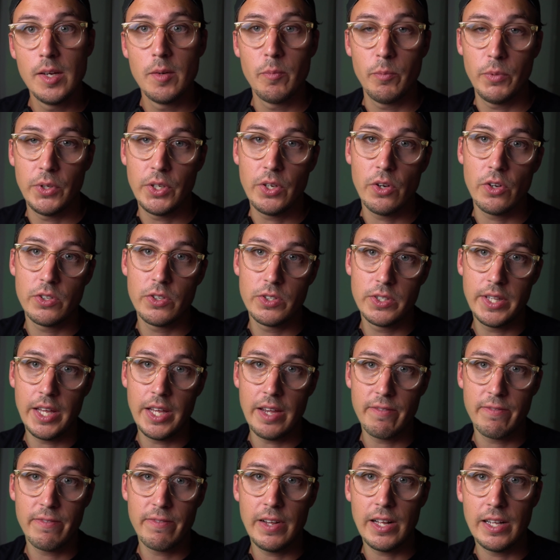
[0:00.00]
because they
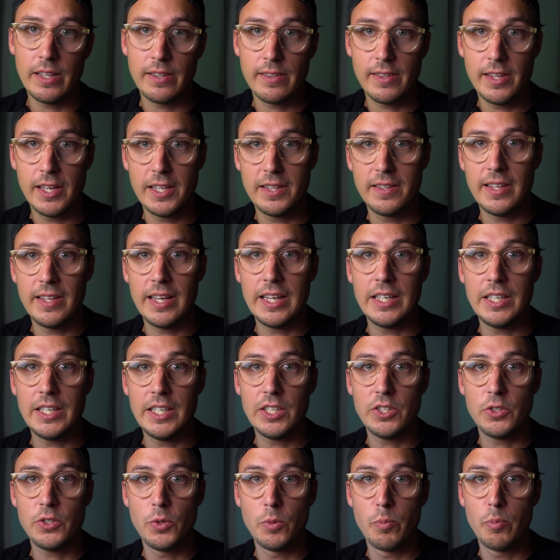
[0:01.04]
felt that they need
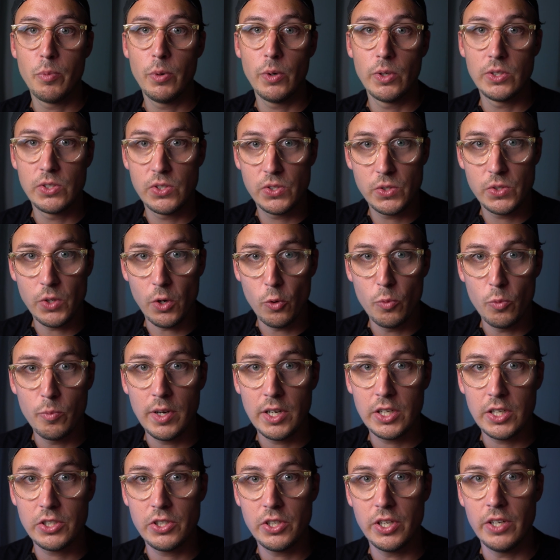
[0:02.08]
to put so
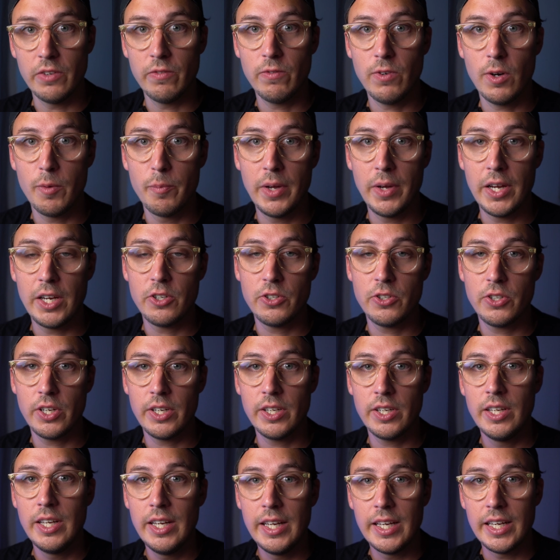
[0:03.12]
much information.
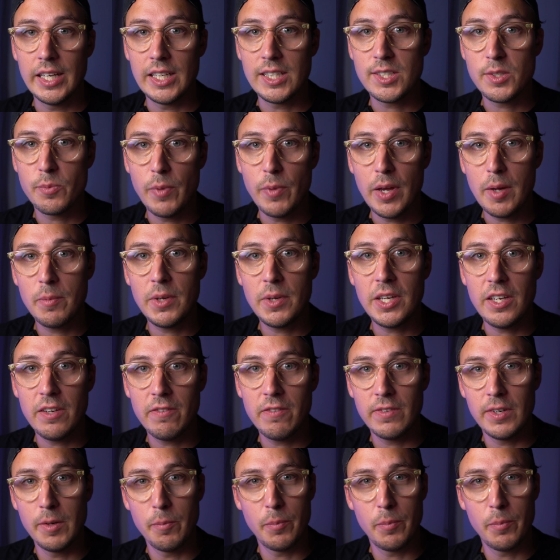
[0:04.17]
It's maybe even a